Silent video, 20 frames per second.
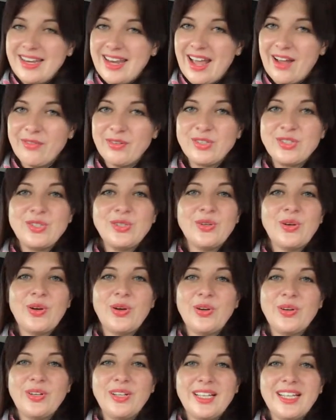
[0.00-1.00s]
never too
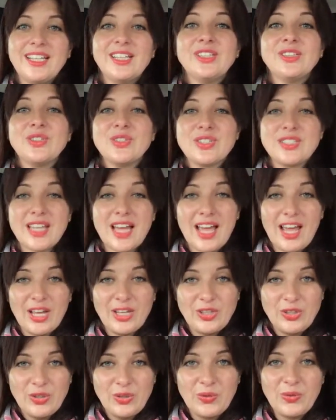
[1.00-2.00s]
early to start a
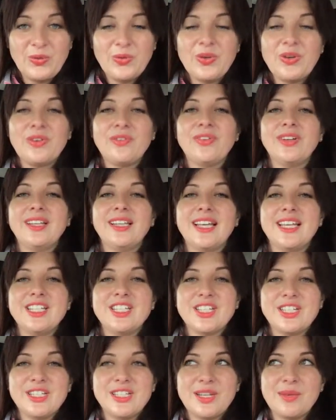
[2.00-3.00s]
new
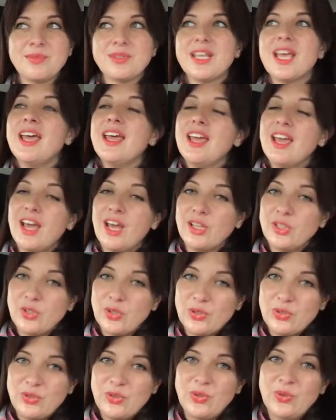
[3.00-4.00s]
relationships and
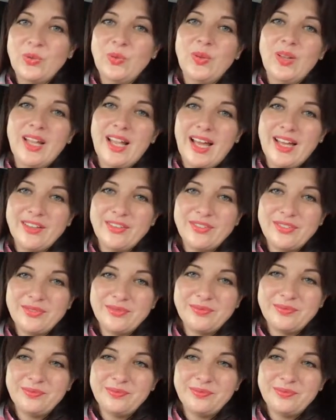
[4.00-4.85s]
your new life.